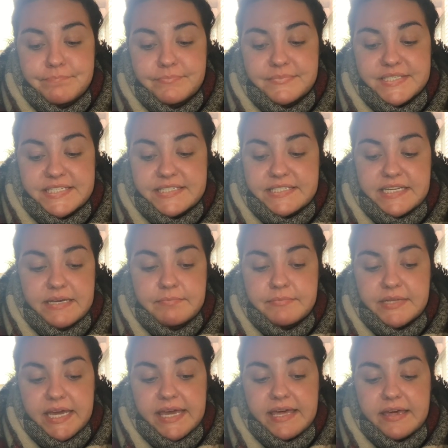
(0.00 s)

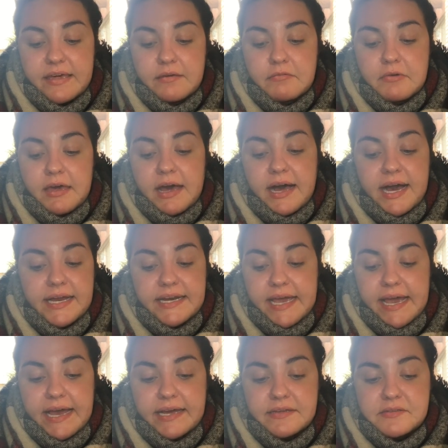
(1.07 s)
seem like God
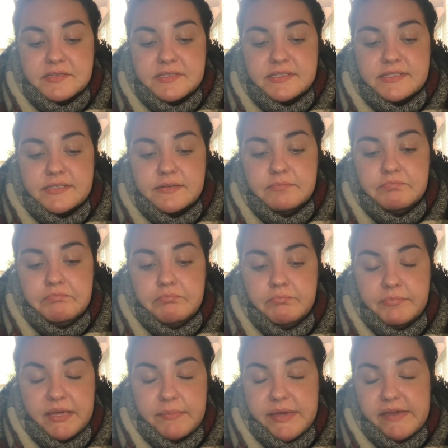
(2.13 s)
has
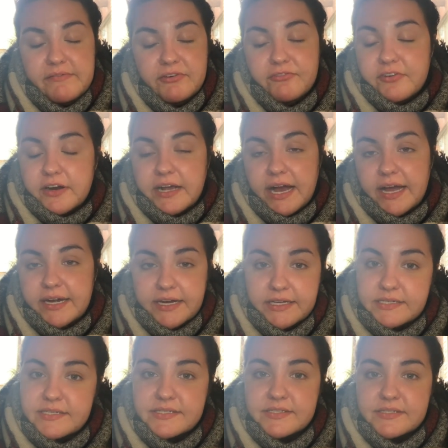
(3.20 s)
maybe even forgotten
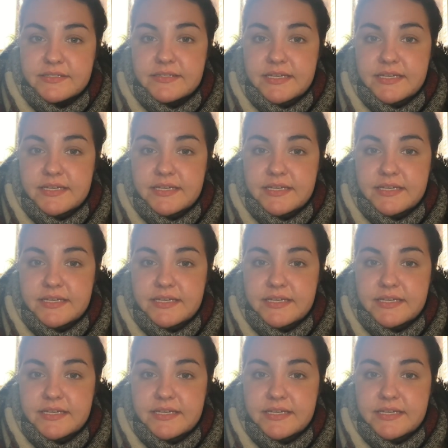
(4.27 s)
us,